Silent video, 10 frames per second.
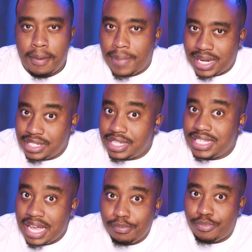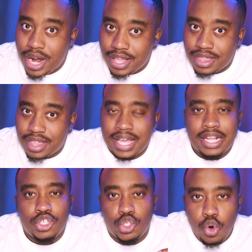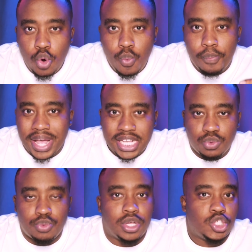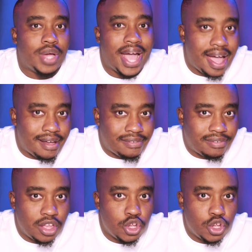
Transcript: But in the same breath, do best with what you have.